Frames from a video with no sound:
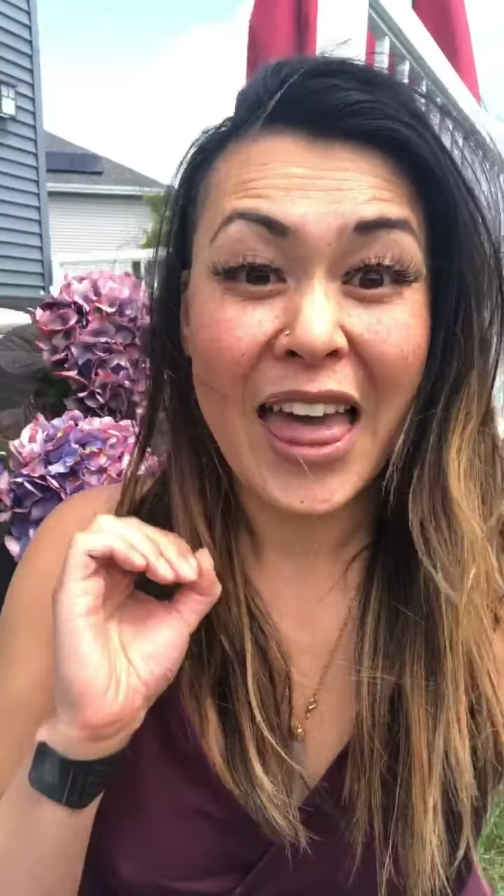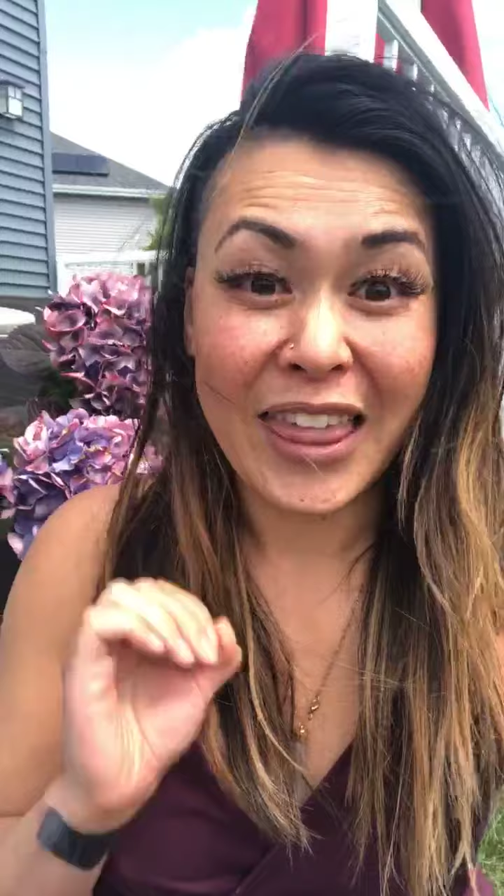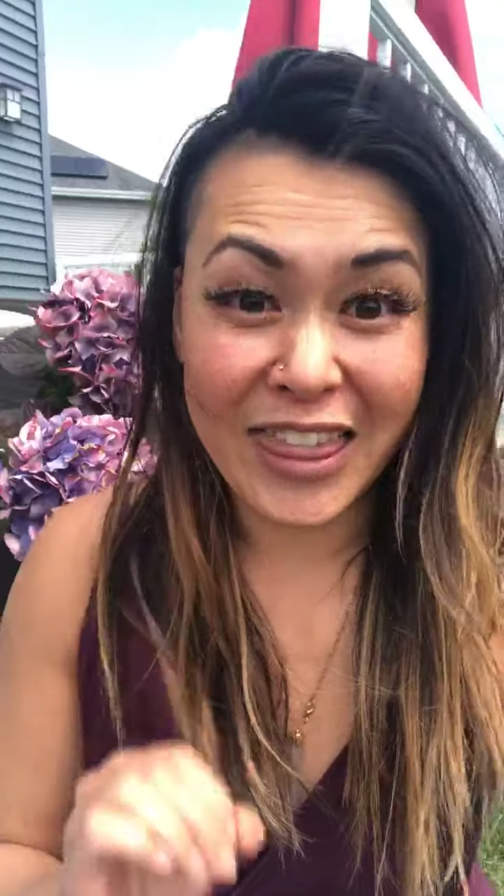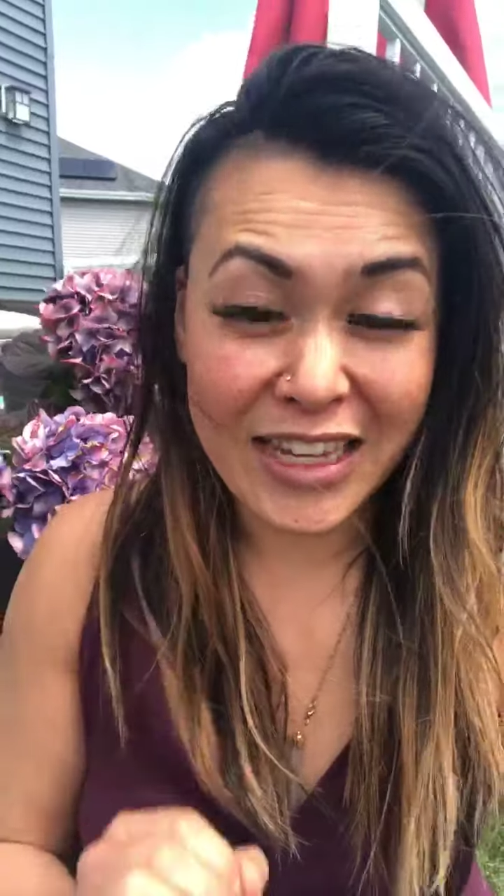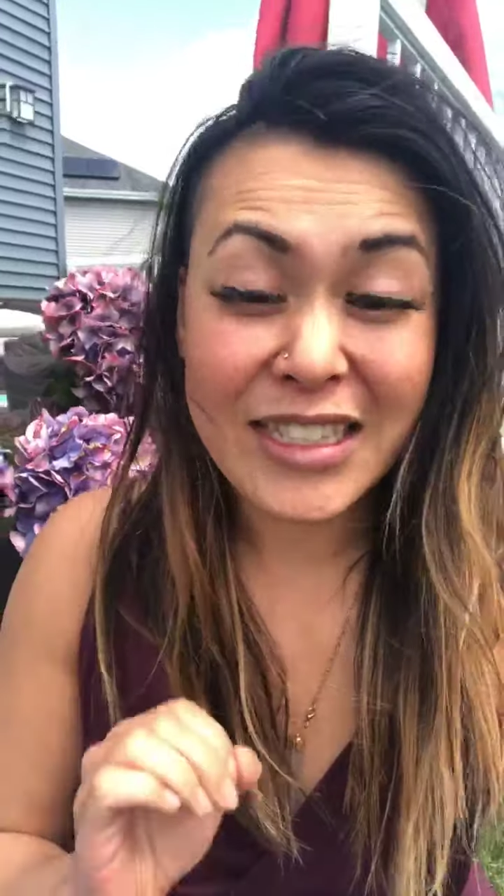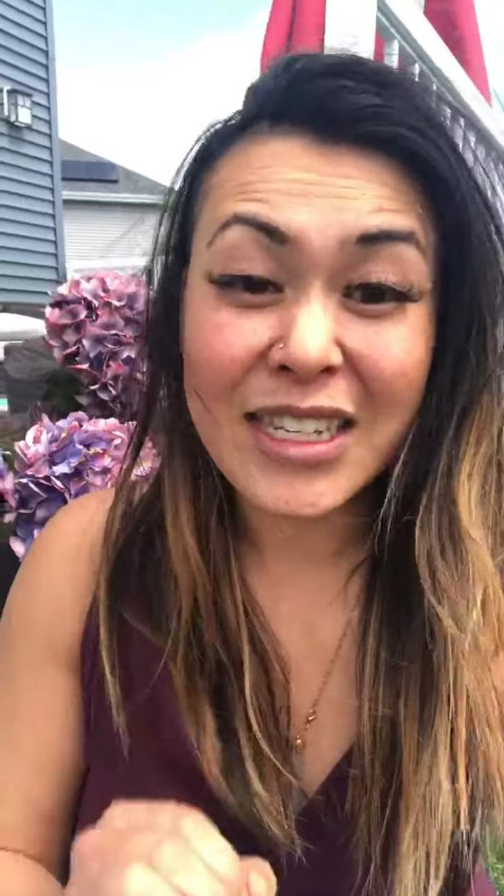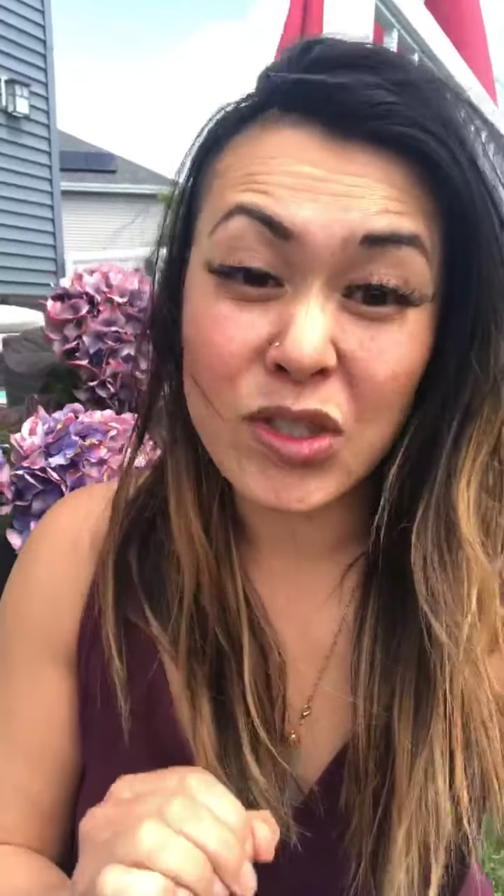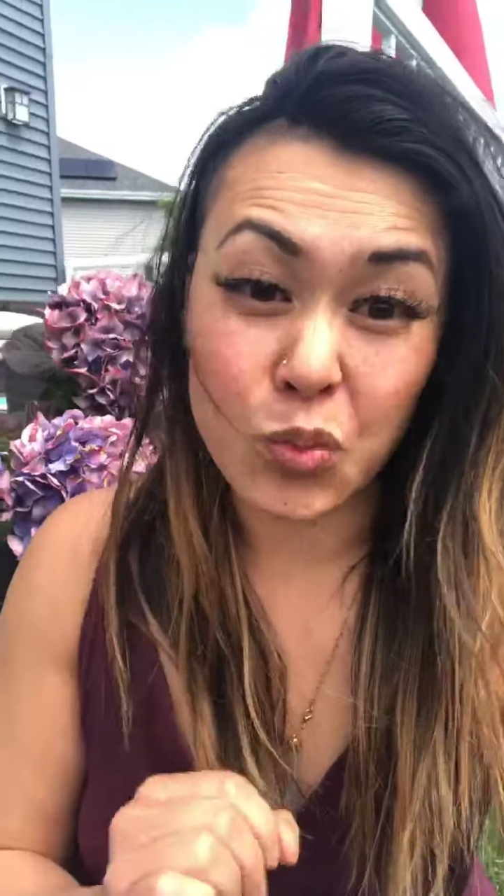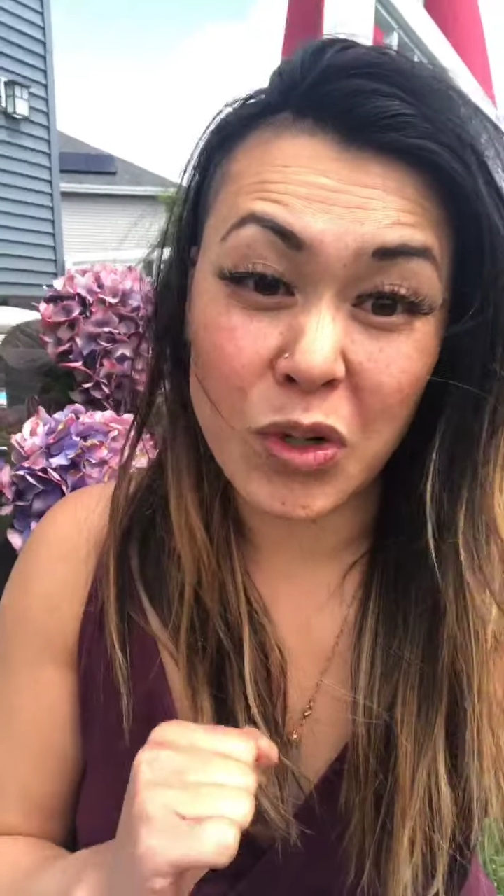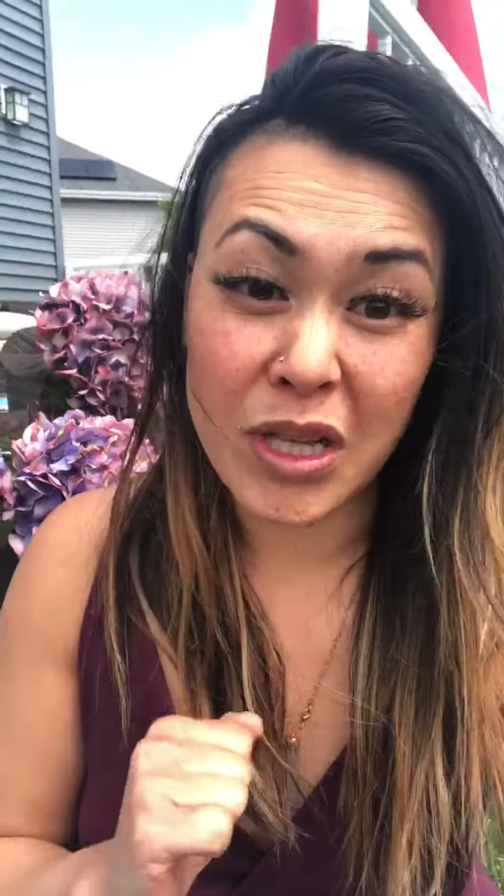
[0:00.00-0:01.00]
this
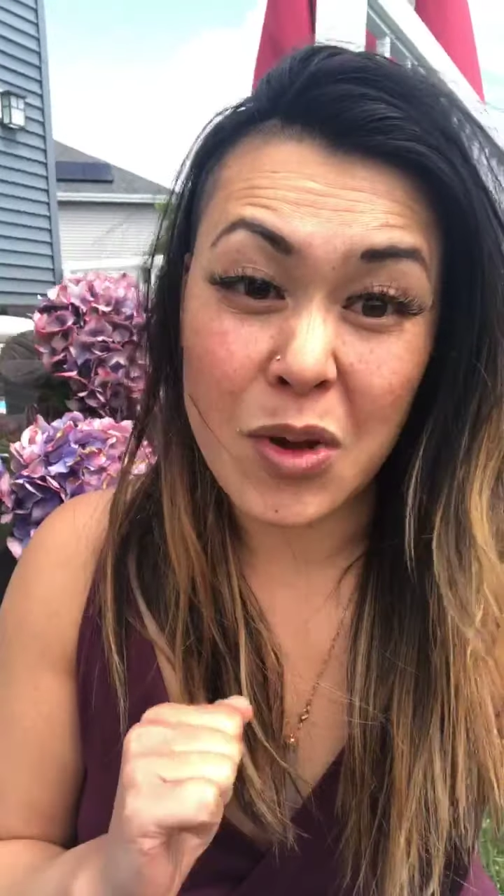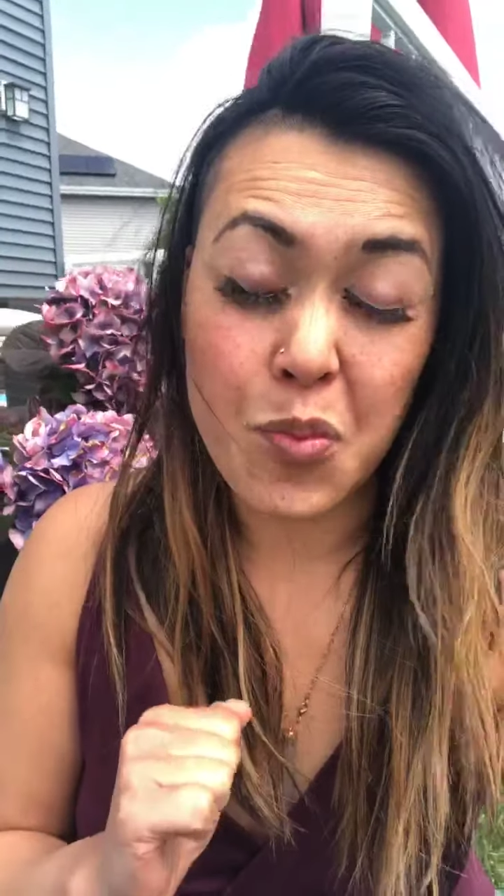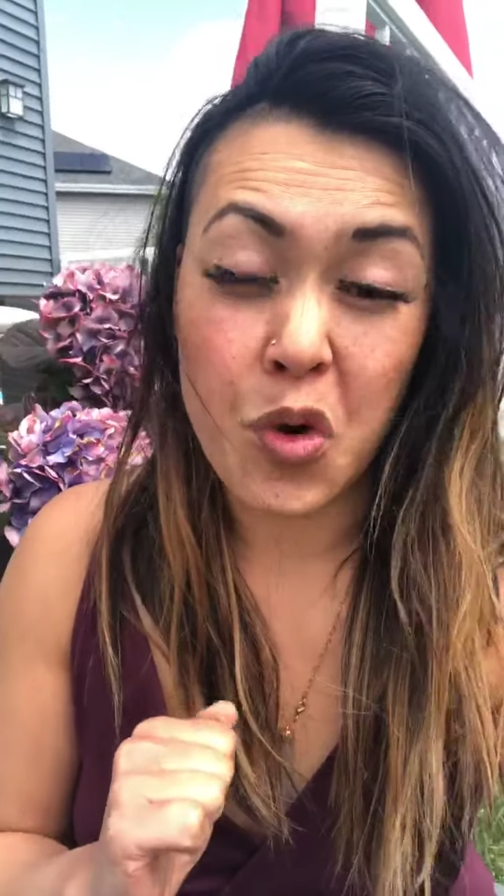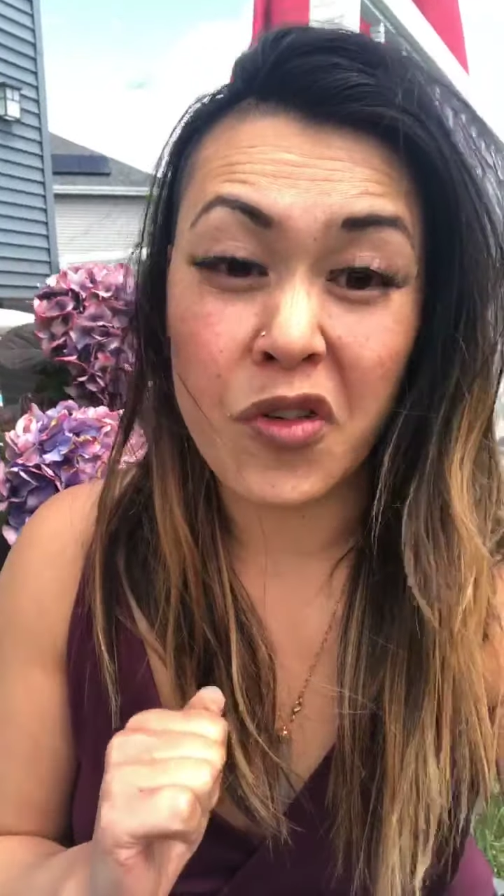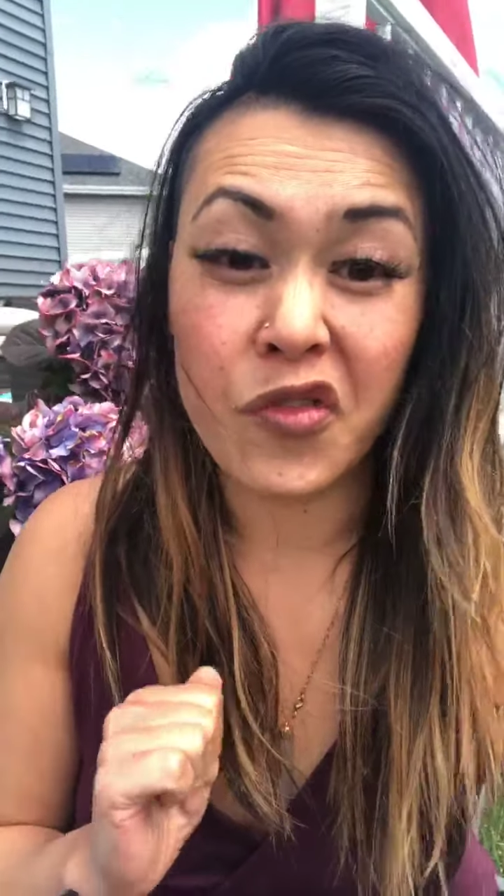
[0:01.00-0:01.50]
is really important